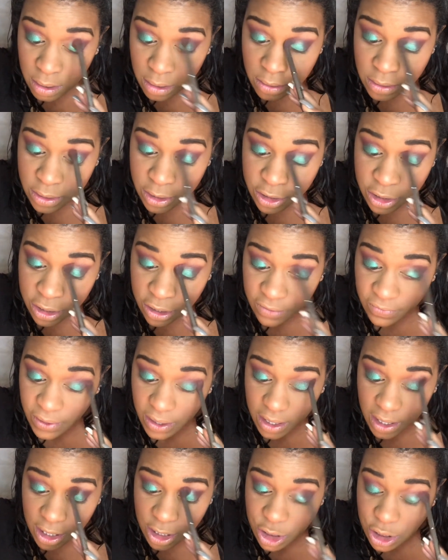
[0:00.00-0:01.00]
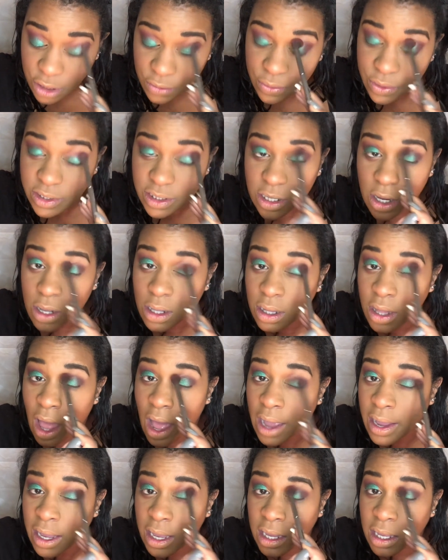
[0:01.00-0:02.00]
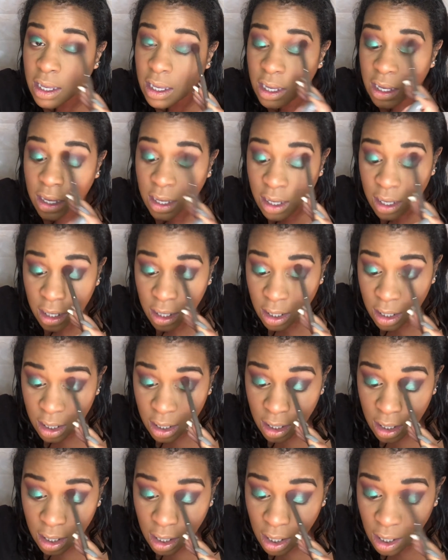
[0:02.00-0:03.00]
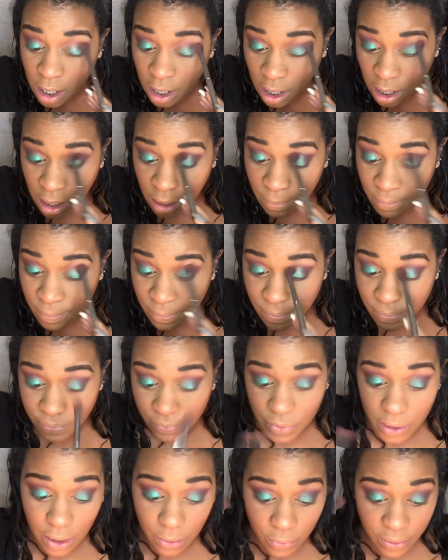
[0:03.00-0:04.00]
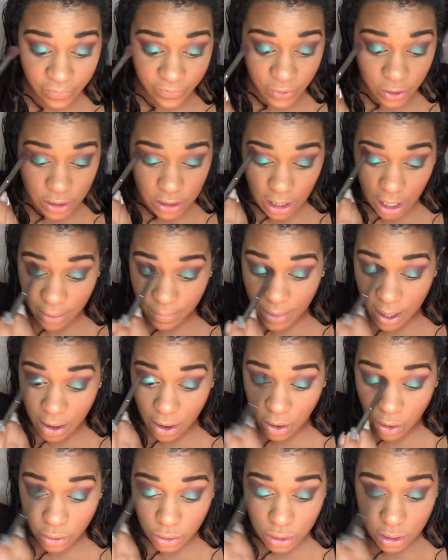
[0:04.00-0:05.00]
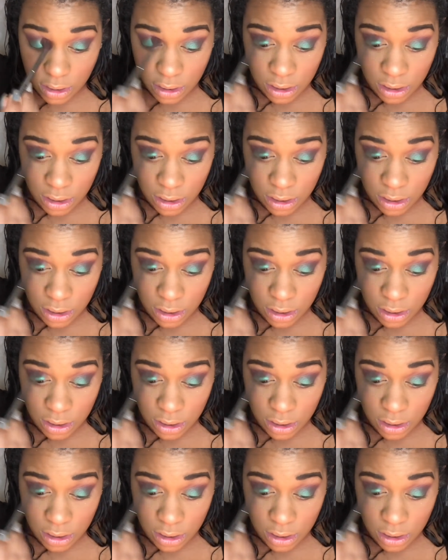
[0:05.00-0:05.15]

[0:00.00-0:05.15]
Such a good vacation. We saw Lion King um, when it first came out.